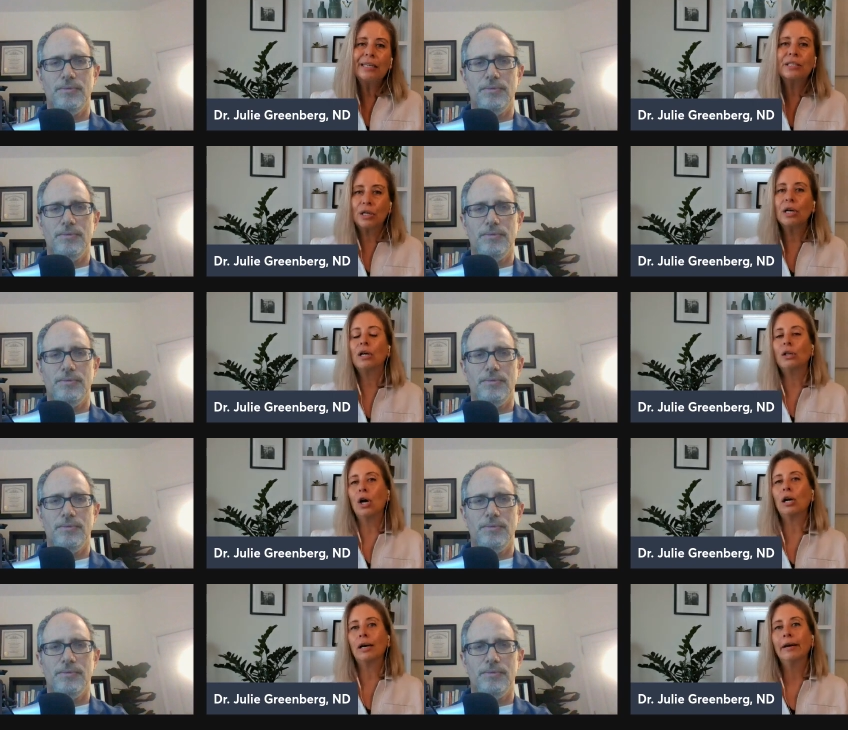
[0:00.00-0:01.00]
Speaker 1: is gonna
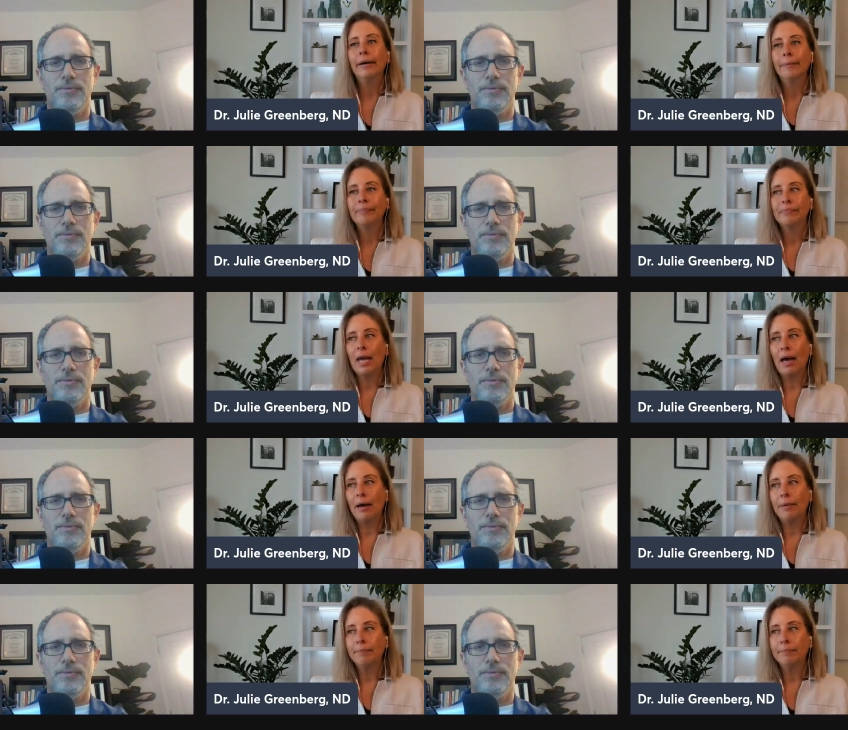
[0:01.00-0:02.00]
look
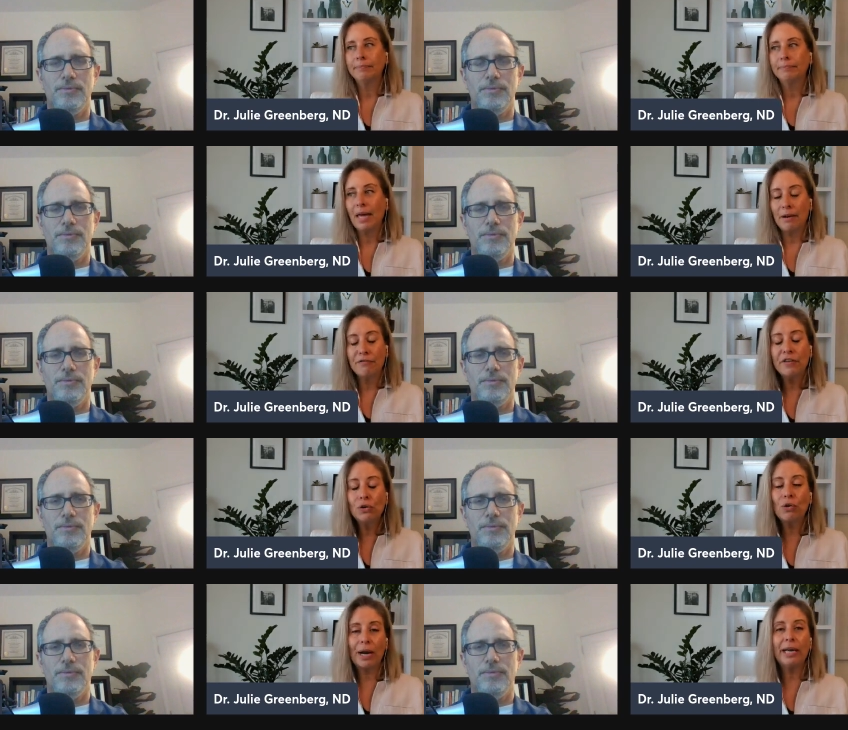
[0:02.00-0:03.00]
um, and feel
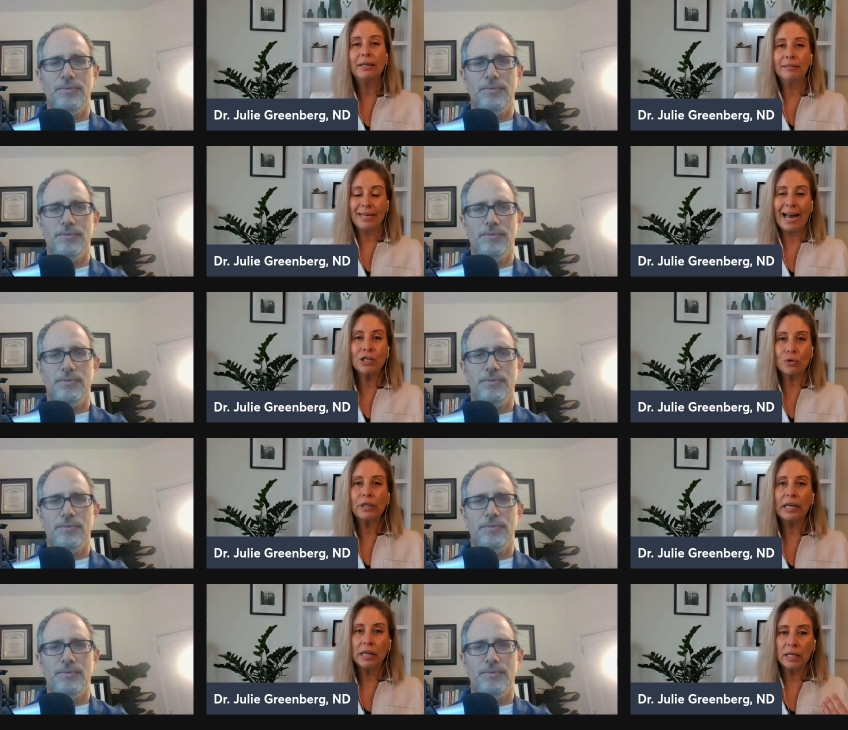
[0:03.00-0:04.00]
great
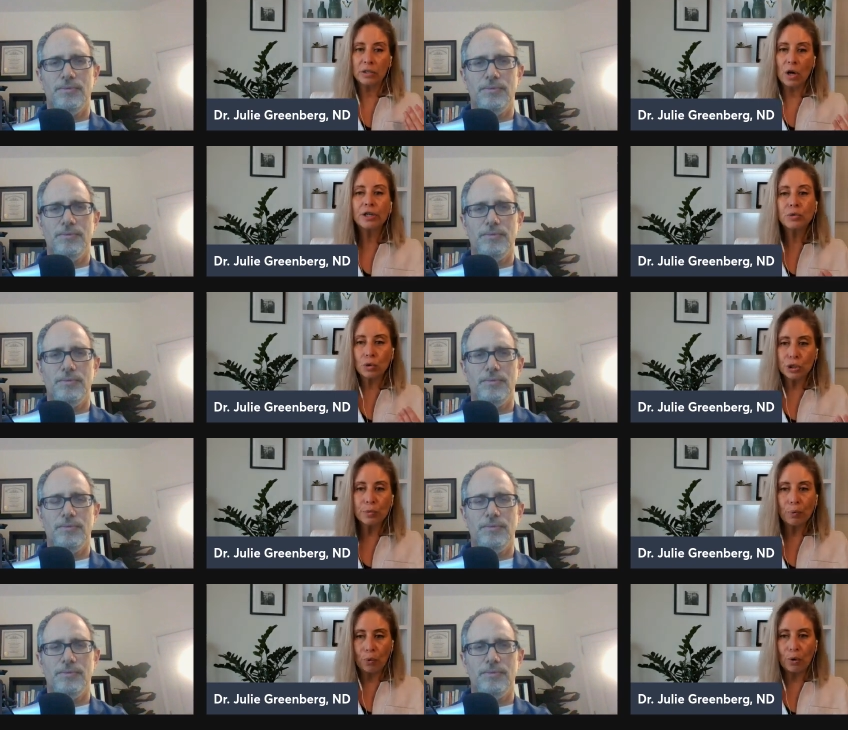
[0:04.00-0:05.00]
naturally as long as we're
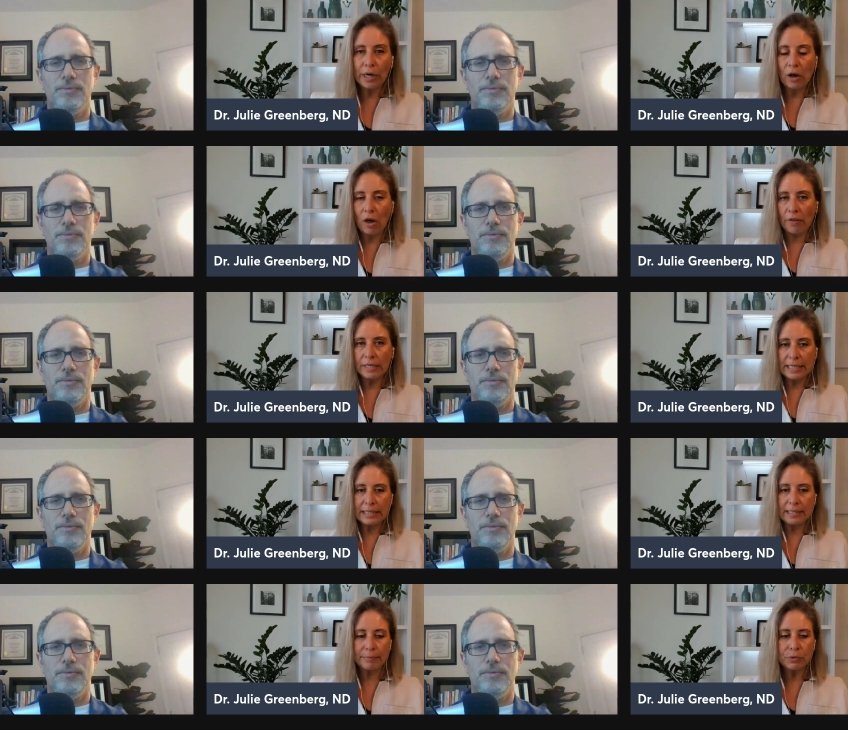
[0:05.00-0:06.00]
supporting all the
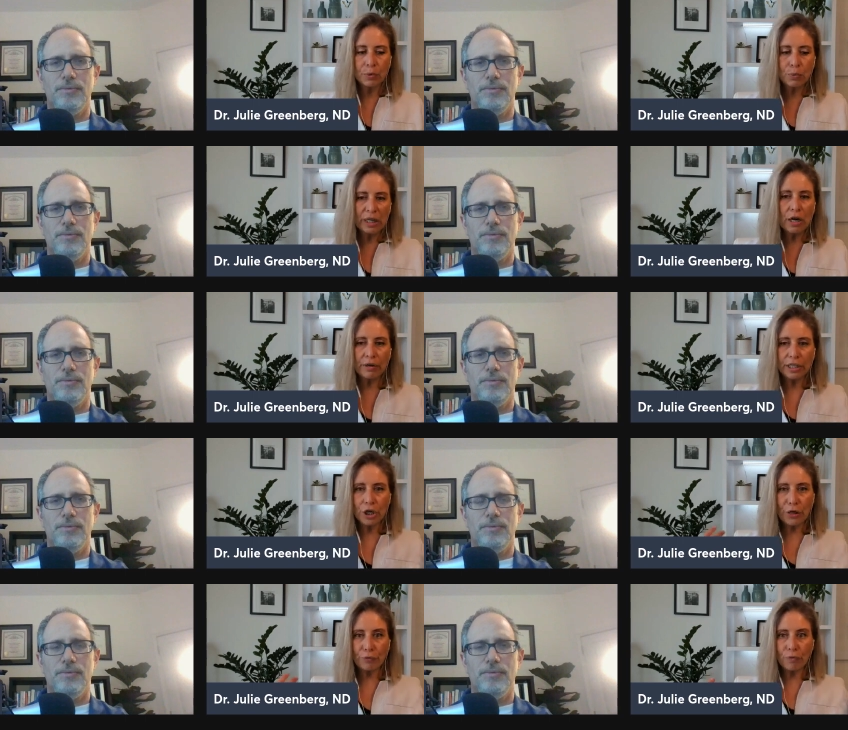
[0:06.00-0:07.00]
systems. We really don't need to
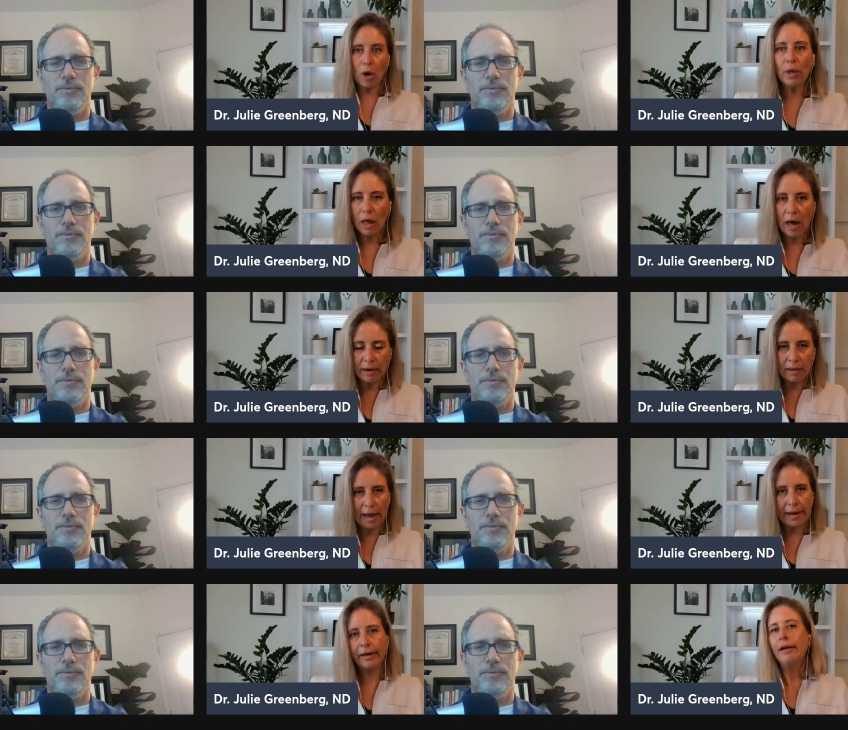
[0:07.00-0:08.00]
throw a lot of
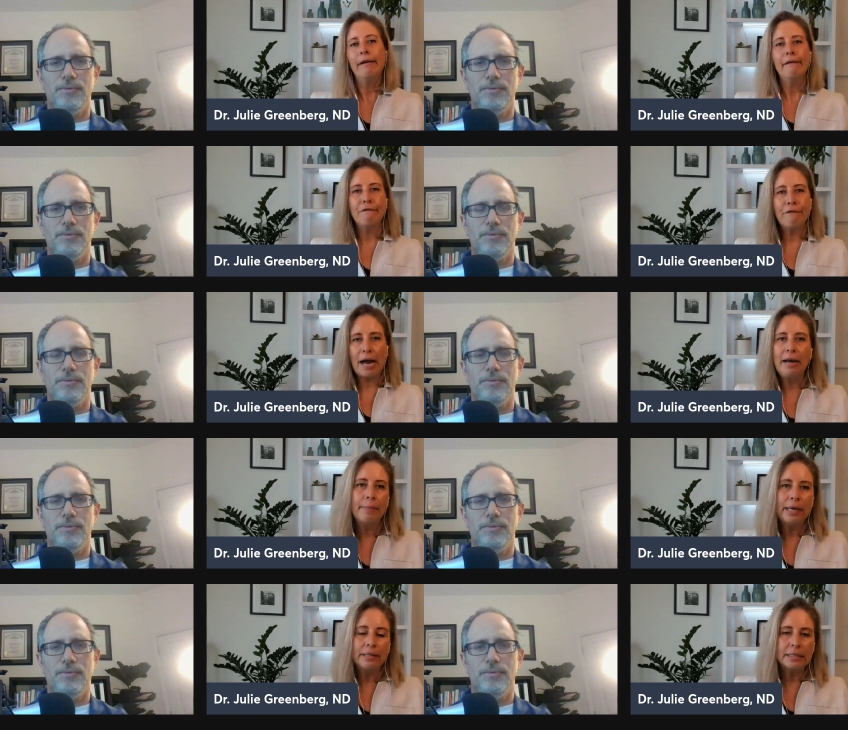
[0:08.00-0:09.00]
like
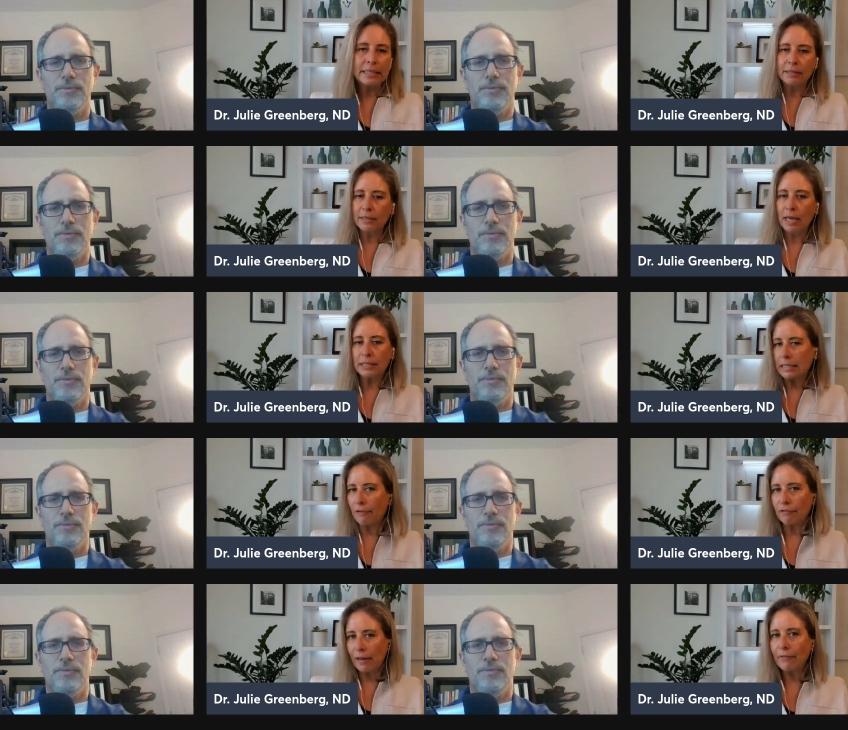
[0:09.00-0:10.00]
vitamins and, and stuff
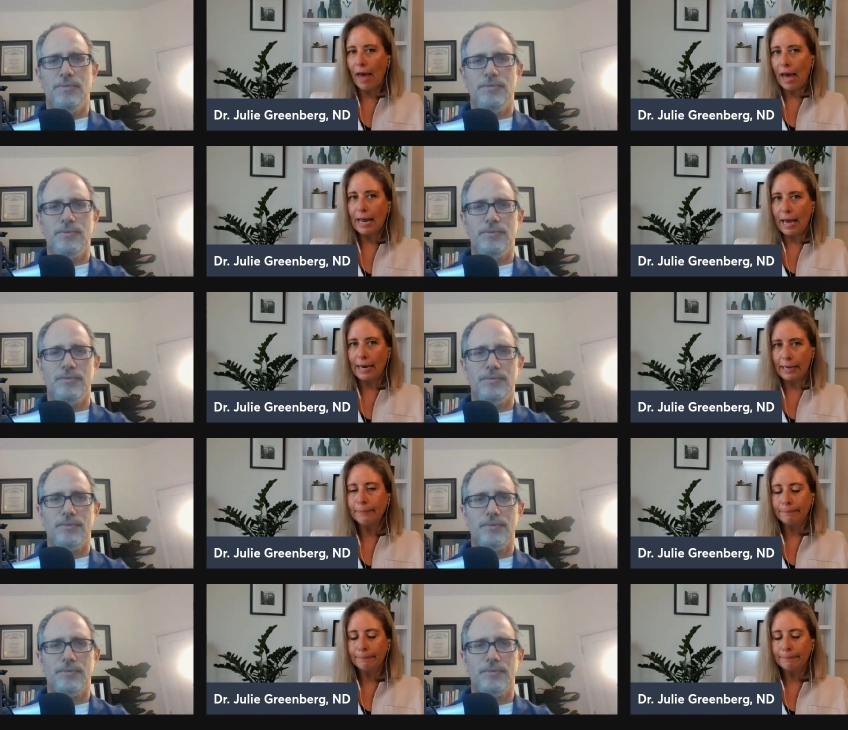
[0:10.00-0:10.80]
like that at it.